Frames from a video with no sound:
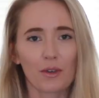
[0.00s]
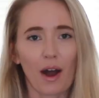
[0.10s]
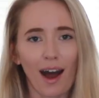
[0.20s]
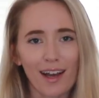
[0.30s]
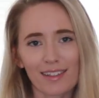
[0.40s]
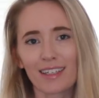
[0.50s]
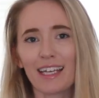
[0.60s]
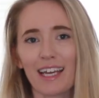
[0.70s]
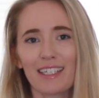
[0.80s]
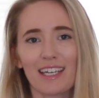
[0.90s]
to ask a
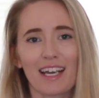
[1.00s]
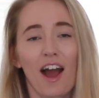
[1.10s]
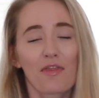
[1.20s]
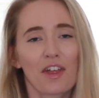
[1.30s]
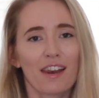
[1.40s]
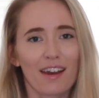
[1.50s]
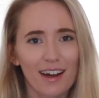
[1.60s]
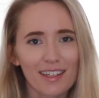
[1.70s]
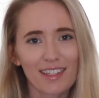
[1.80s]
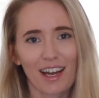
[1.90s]
lady the
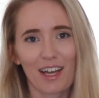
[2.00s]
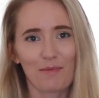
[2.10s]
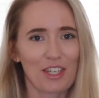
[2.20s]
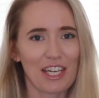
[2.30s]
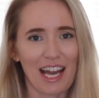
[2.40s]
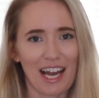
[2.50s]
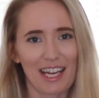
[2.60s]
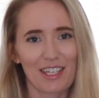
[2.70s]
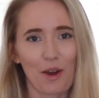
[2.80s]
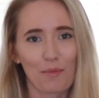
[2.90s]
last time she
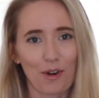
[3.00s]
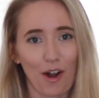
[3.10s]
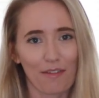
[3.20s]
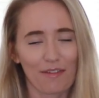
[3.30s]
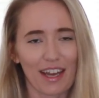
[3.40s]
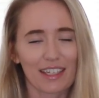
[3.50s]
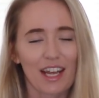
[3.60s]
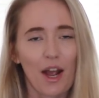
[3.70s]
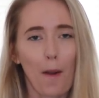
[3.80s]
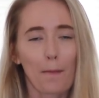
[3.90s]
had a bra
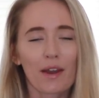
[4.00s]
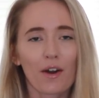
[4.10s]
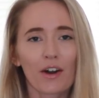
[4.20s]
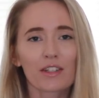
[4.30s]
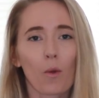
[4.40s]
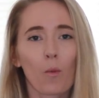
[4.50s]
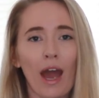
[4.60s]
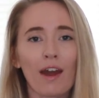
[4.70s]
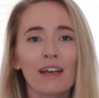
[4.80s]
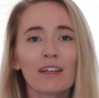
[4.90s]
fit because
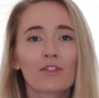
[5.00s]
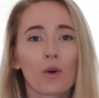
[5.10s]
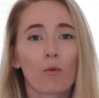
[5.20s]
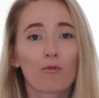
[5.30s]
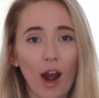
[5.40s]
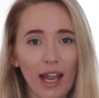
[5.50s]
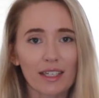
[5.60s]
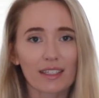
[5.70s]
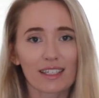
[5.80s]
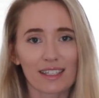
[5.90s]
wearing the
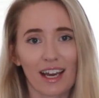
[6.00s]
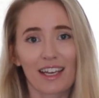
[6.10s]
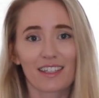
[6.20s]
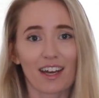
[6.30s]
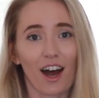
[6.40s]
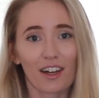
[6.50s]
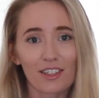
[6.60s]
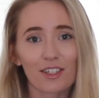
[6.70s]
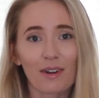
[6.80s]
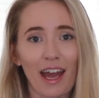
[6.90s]
right sized
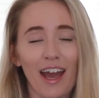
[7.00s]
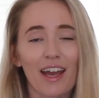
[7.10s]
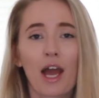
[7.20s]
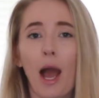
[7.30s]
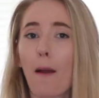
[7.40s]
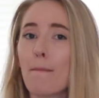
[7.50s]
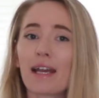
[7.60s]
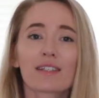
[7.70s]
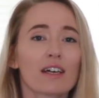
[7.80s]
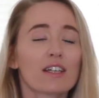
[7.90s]
underwear
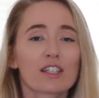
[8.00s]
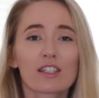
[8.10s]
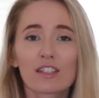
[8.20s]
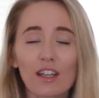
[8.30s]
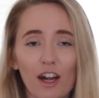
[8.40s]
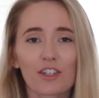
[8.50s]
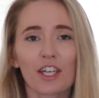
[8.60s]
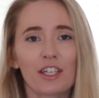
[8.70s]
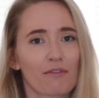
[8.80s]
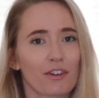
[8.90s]
makes
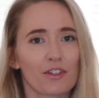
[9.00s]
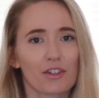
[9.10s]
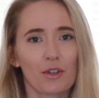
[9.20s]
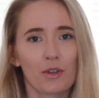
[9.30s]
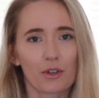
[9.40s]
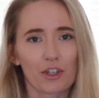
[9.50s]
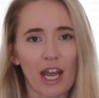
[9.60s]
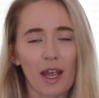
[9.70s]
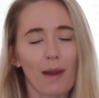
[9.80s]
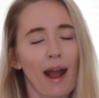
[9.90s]
such a difference to your
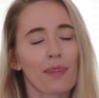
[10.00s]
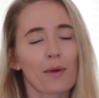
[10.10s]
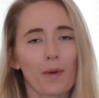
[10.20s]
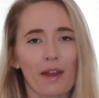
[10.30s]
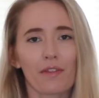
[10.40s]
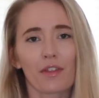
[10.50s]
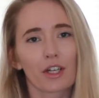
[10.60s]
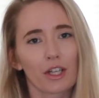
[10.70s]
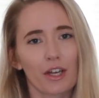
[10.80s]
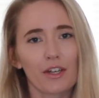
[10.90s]
shape and the way that the
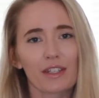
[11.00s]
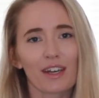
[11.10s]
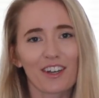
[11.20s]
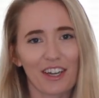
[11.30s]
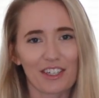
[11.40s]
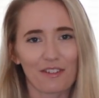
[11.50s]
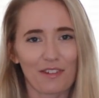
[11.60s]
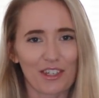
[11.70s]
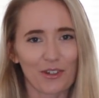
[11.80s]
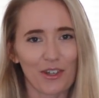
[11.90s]
clothes are going to
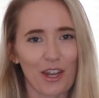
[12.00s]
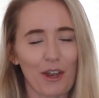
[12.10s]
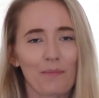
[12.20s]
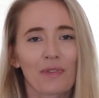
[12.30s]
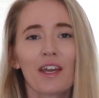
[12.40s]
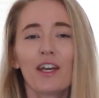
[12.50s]
fit on you.